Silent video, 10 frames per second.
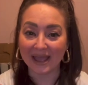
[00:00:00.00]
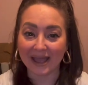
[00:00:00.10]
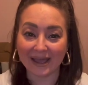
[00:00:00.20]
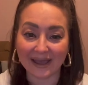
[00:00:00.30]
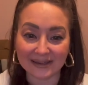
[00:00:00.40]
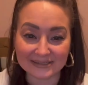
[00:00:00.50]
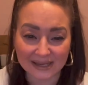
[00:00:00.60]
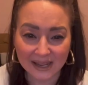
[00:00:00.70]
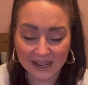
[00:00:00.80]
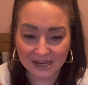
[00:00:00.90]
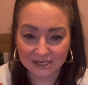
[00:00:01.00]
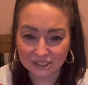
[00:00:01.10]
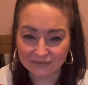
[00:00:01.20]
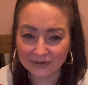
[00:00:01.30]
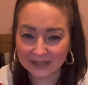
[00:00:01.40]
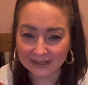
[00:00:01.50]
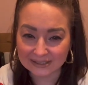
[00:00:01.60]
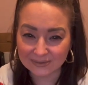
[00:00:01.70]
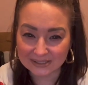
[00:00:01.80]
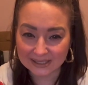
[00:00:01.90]
and she realised
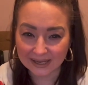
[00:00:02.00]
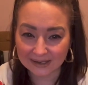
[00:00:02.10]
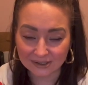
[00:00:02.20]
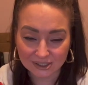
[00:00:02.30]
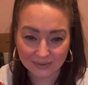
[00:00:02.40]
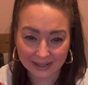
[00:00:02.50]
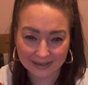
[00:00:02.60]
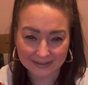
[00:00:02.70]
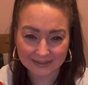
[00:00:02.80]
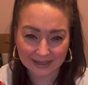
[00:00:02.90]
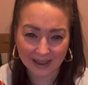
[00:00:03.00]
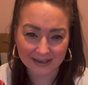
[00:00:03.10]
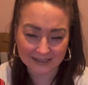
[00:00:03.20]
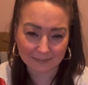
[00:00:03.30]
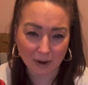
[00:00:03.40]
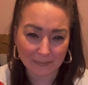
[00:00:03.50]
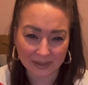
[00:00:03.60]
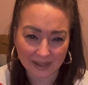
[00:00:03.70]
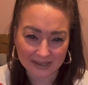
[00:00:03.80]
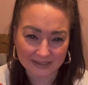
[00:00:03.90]
he was taking her to like a scarcely
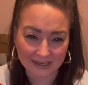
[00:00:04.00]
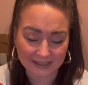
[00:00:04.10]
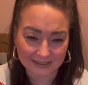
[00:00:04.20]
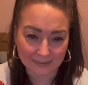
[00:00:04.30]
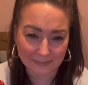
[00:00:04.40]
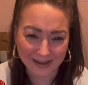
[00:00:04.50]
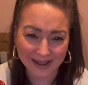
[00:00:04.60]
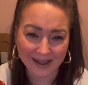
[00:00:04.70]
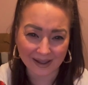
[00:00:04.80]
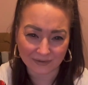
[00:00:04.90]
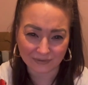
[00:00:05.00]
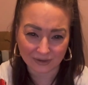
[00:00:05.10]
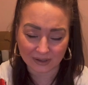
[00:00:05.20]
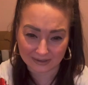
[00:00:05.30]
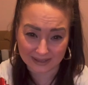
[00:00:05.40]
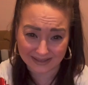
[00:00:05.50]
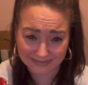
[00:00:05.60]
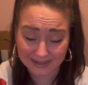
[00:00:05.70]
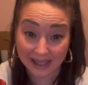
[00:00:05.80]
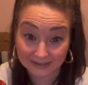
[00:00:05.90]
populated park
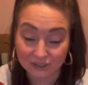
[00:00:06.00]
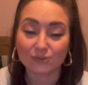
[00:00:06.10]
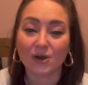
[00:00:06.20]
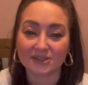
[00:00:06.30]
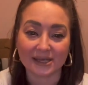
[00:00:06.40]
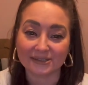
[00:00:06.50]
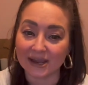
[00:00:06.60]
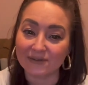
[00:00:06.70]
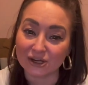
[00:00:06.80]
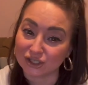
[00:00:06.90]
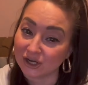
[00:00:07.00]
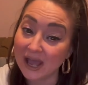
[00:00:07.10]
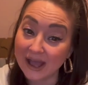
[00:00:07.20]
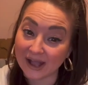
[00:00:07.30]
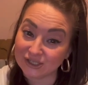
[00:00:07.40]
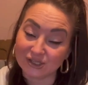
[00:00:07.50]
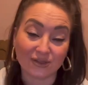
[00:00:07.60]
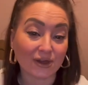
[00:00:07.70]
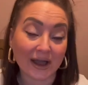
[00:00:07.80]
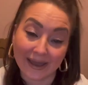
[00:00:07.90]
in heading towards that direction, and she
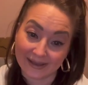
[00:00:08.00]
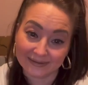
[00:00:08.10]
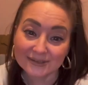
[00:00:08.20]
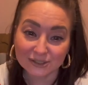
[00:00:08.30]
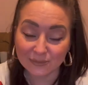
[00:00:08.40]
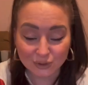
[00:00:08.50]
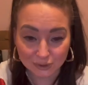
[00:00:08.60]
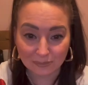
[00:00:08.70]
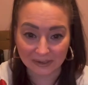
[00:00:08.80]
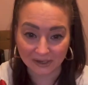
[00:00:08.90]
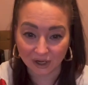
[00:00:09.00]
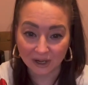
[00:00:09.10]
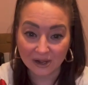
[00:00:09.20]
thought, hey, something's up here.